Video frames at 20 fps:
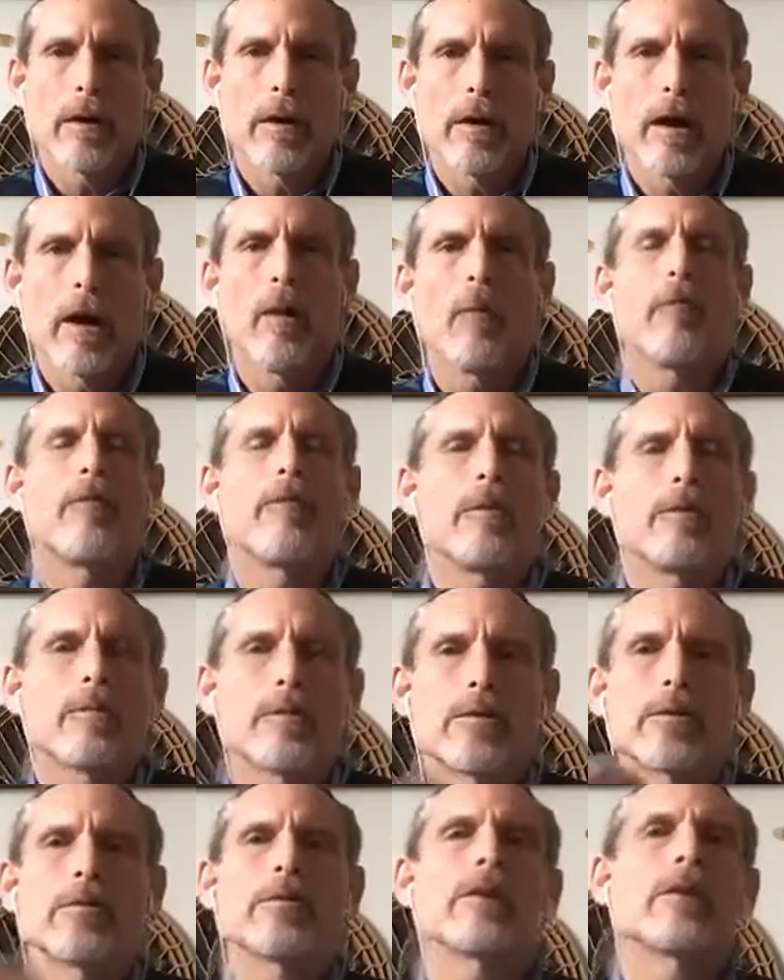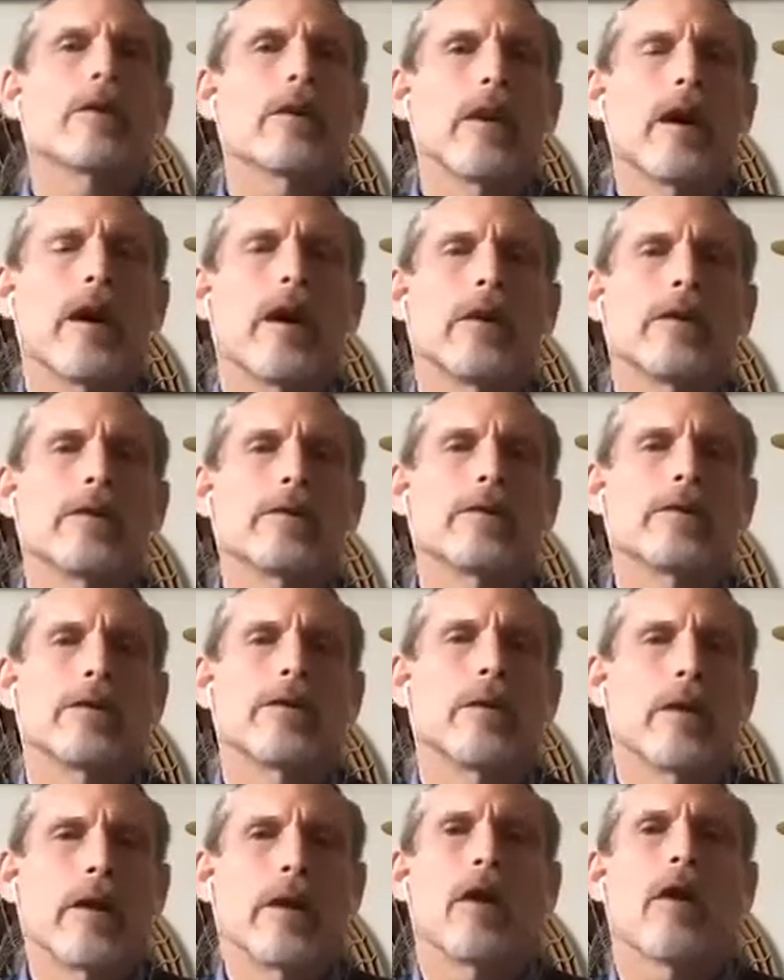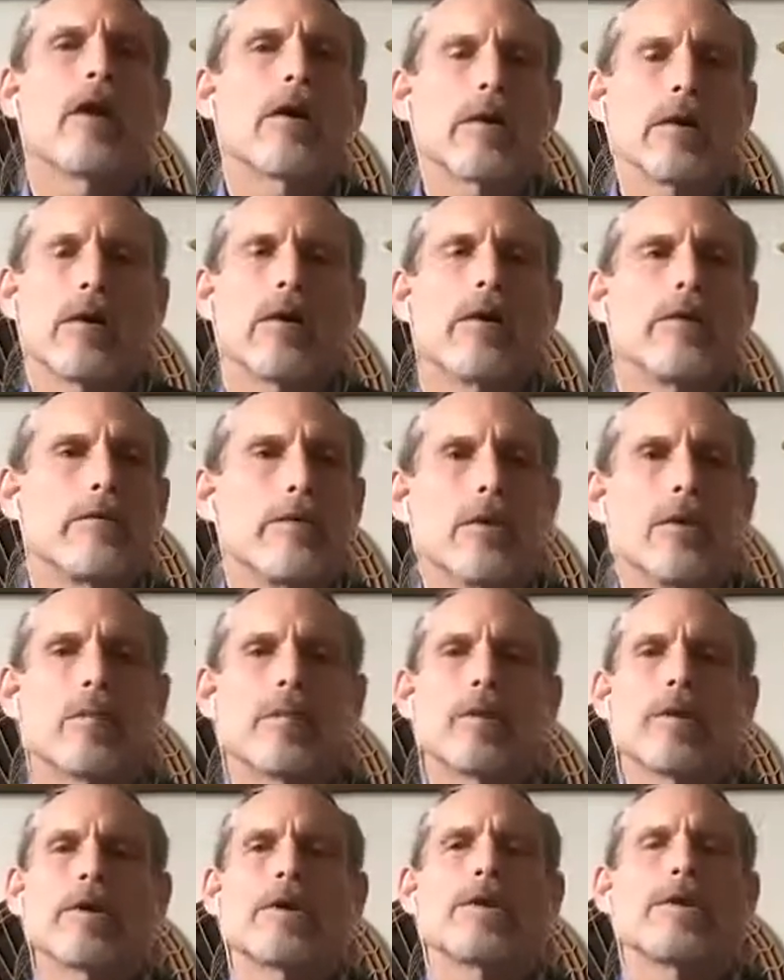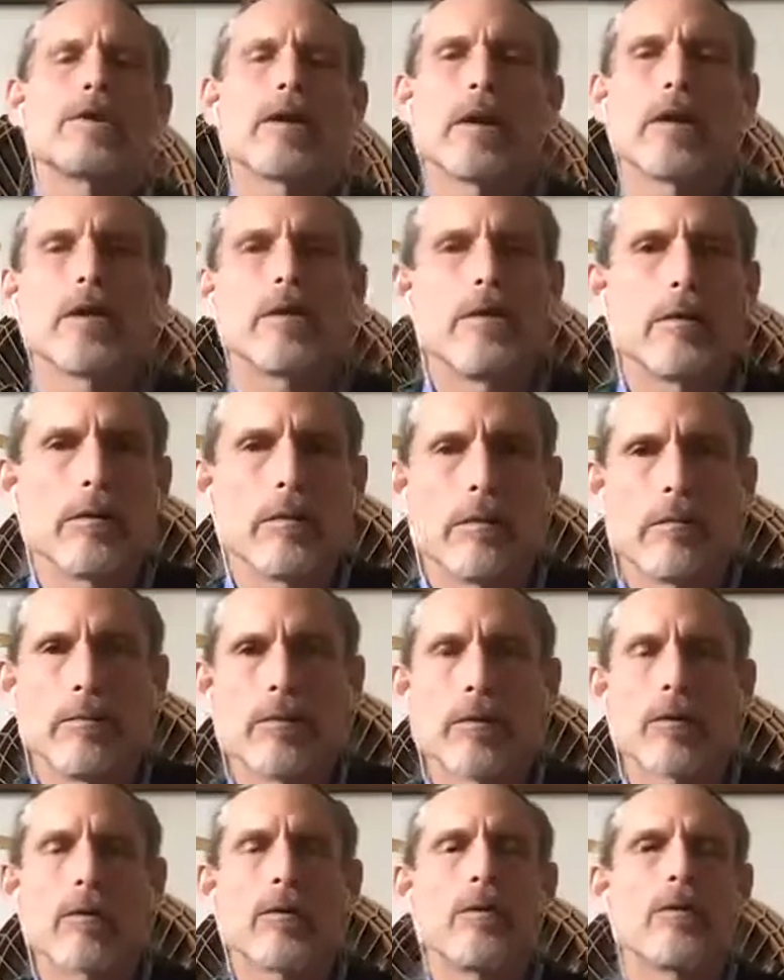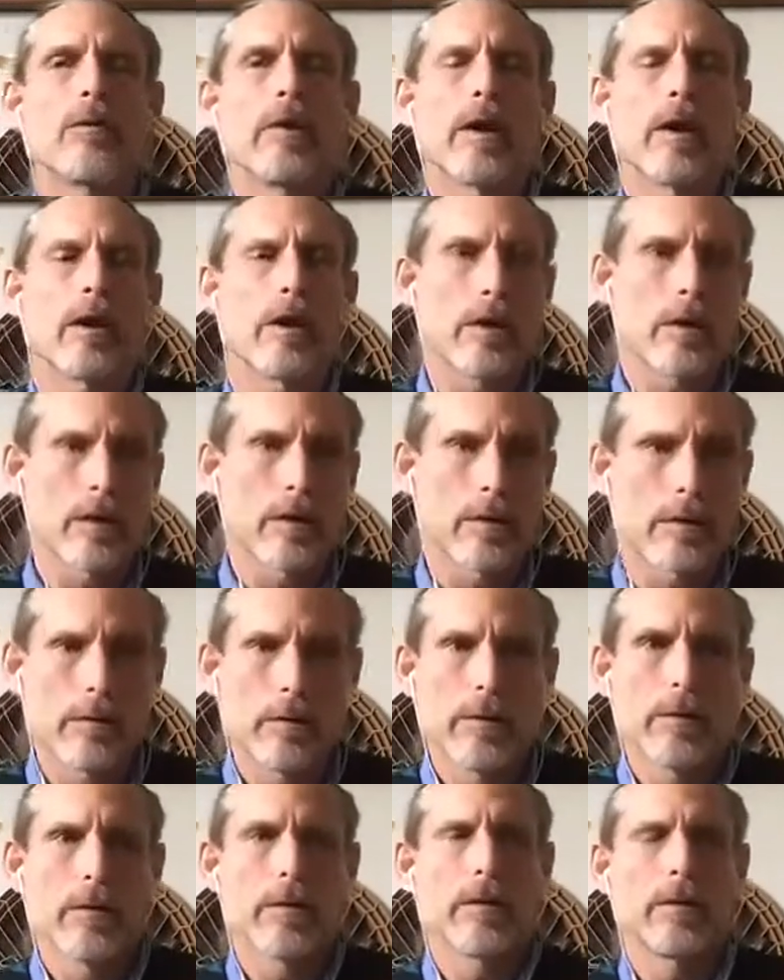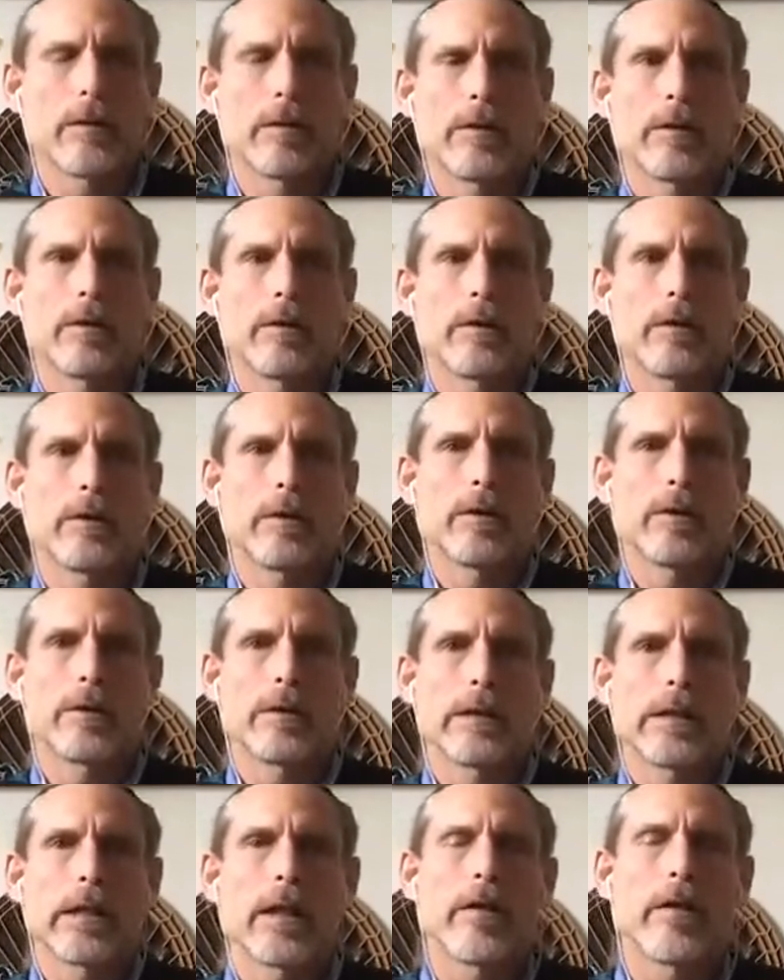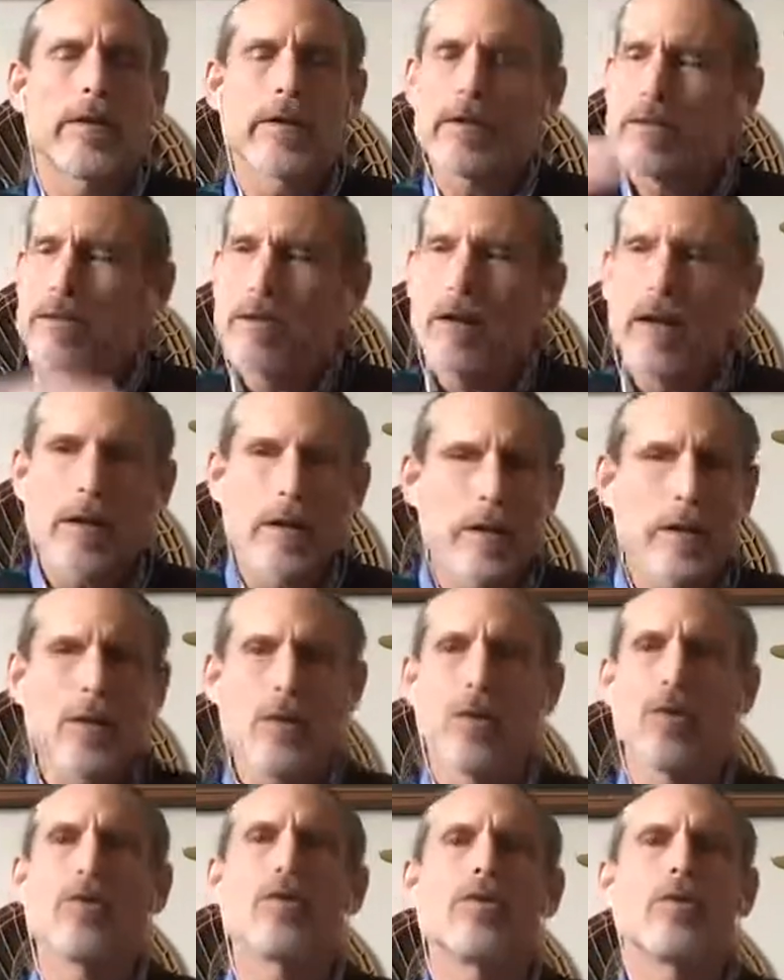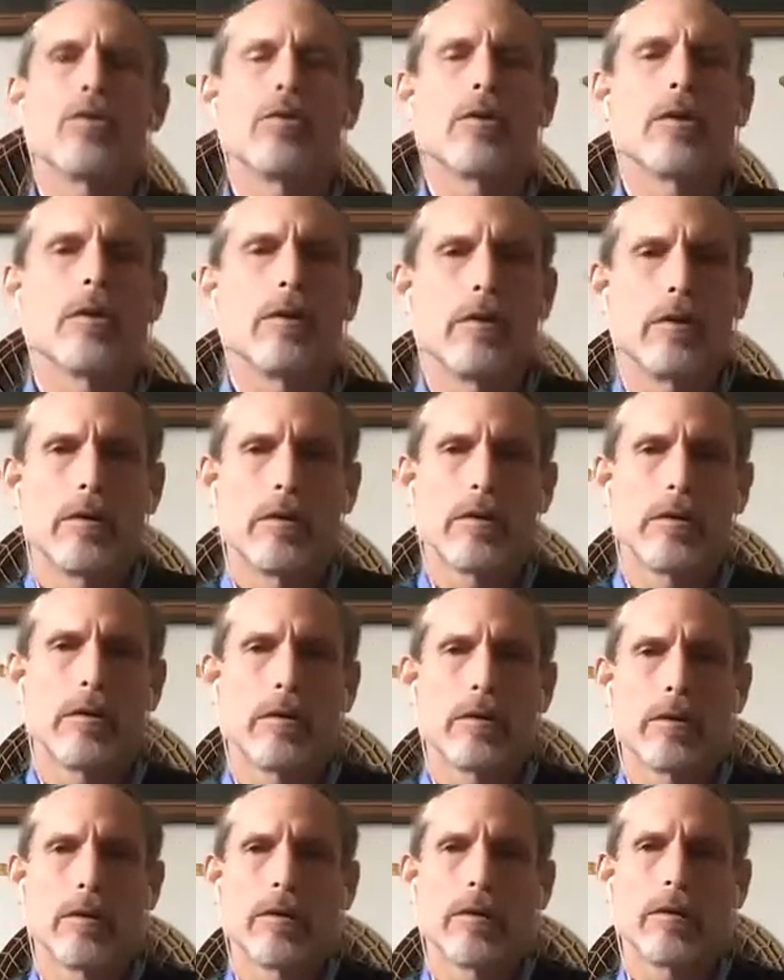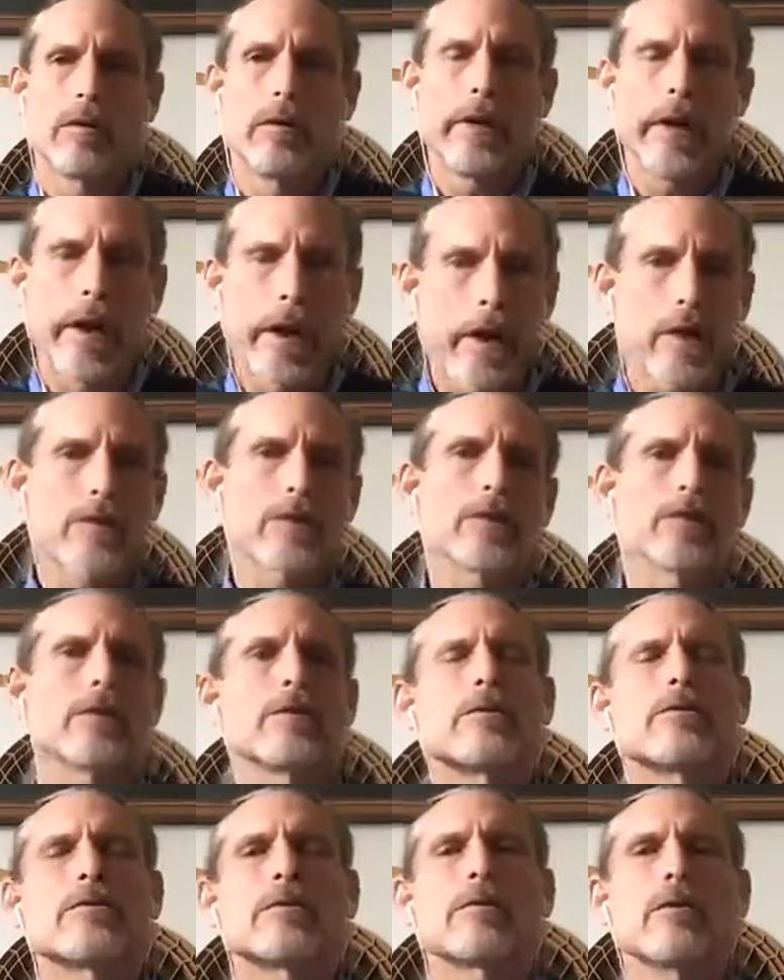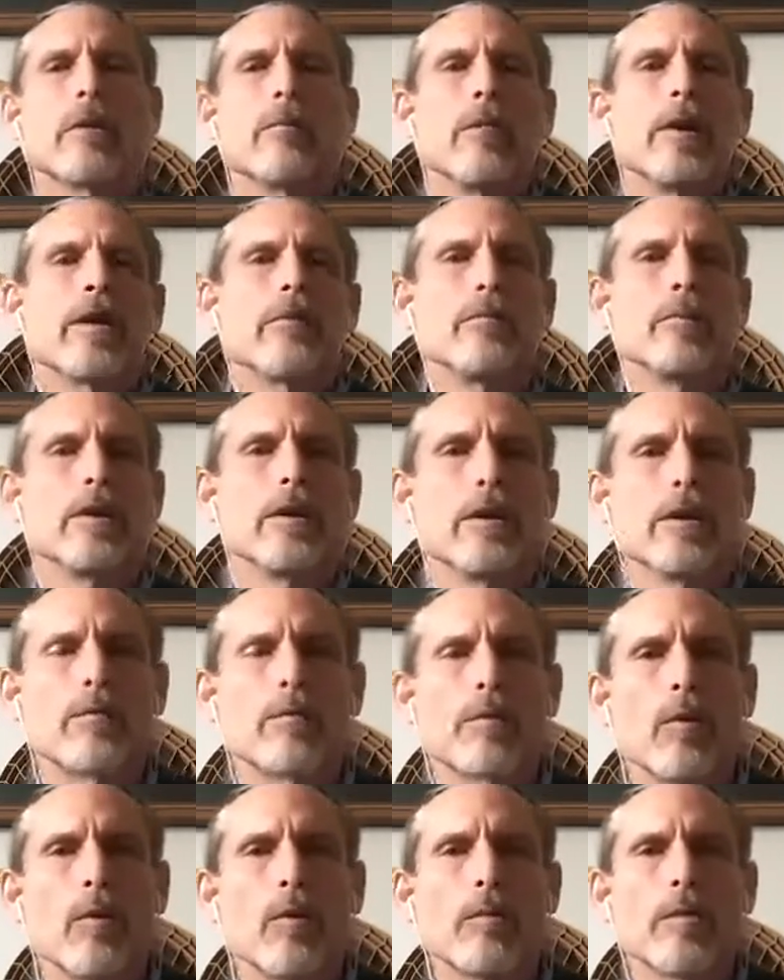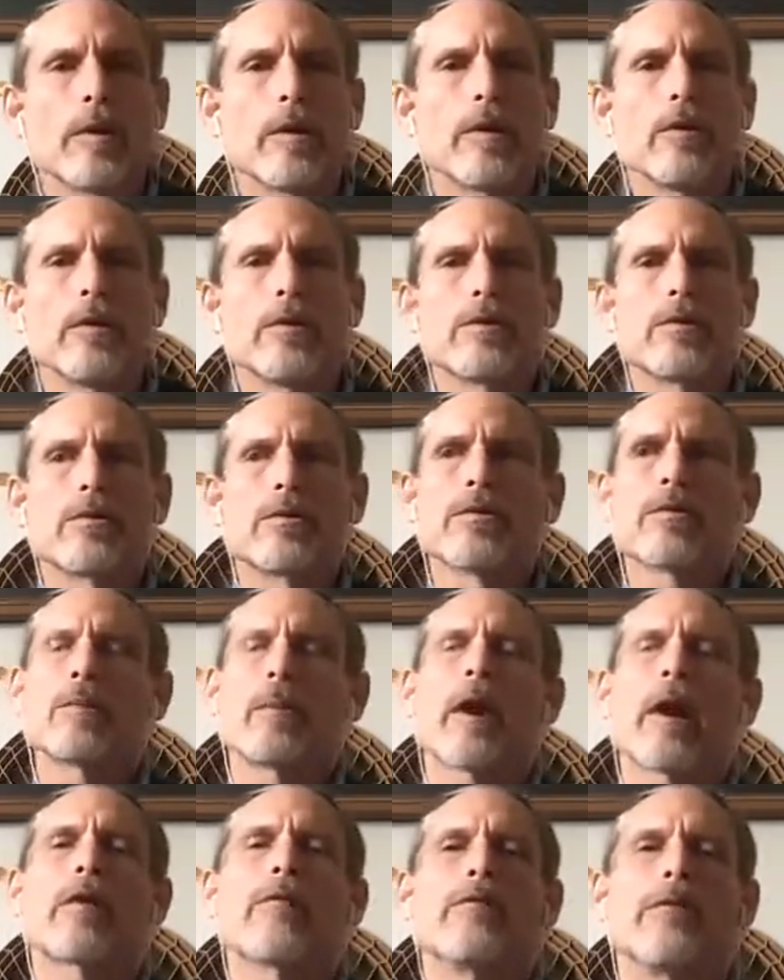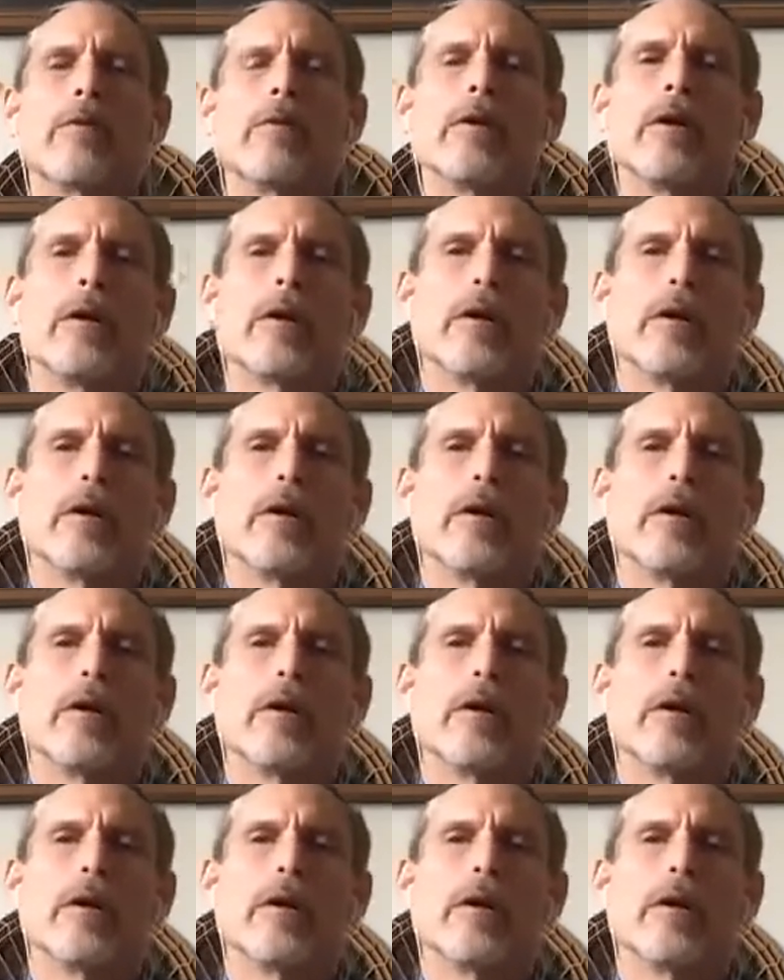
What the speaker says: Help them to realize that they are loved and appreciated for who they are. Now, that does not condone the actions that may have been inappropriate or disrespectful.